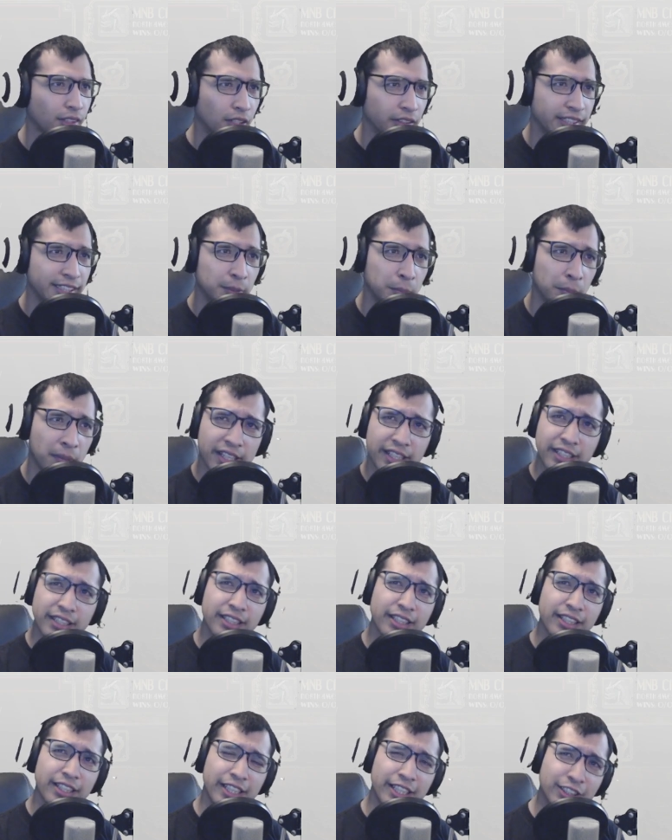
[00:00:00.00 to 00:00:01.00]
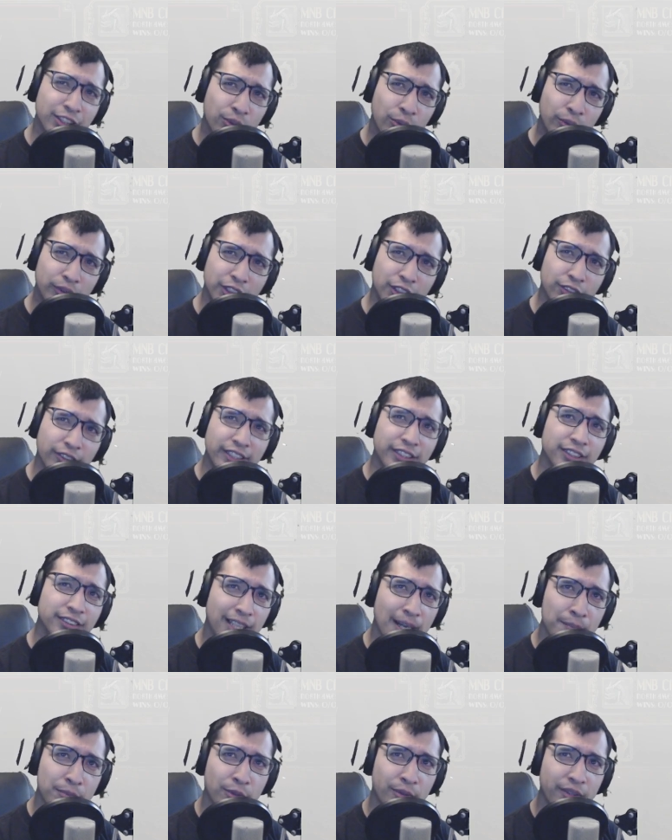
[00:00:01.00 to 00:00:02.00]
This money is going straight to
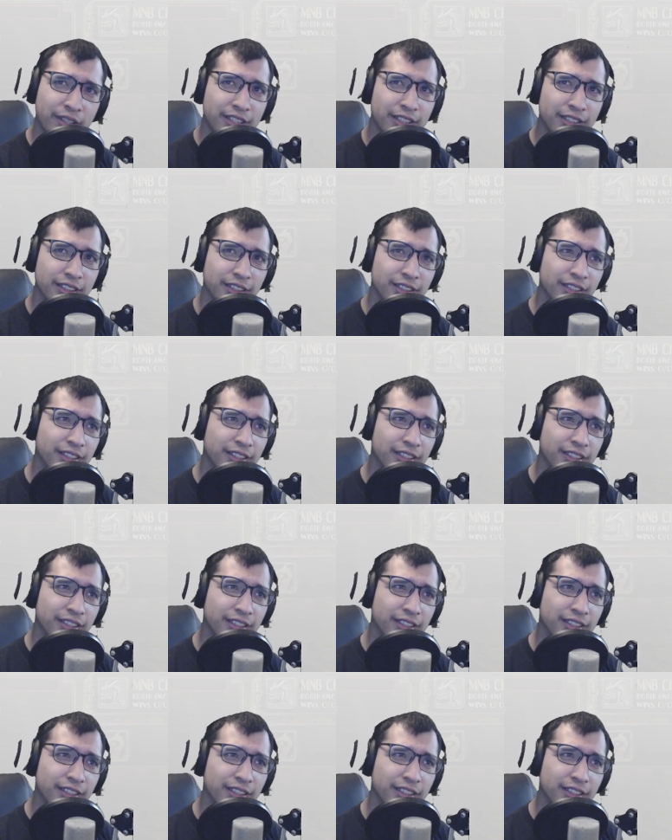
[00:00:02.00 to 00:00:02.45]
top three.